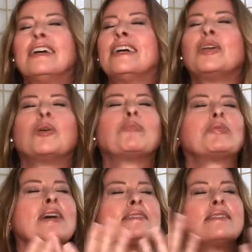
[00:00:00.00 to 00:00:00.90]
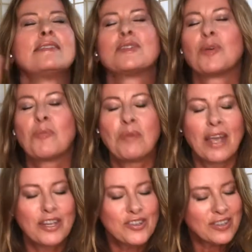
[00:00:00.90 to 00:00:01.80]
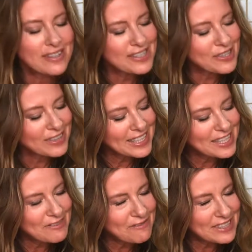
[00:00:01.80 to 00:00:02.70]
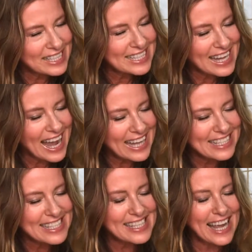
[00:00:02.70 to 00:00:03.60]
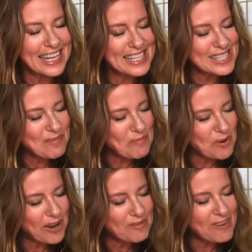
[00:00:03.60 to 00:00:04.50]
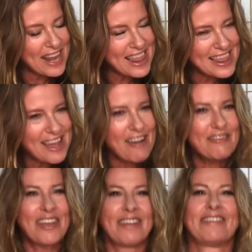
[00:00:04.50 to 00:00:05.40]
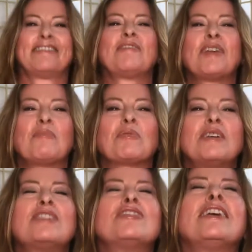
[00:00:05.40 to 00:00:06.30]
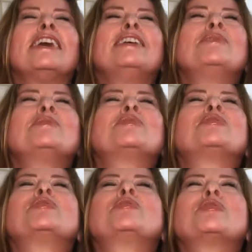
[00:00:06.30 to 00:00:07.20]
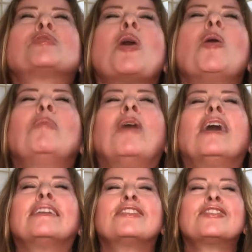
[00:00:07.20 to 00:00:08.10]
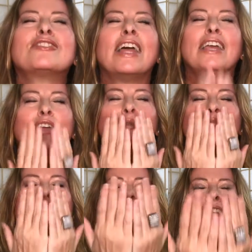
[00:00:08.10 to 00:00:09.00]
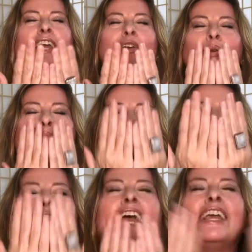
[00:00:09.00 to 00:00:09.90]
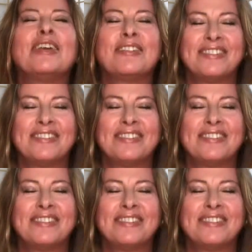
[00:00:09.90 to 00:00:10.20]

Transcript: your presence, your patience, your infinite guidance and support. We love you. We appreciate you so much. Thank you, thank you, thank you.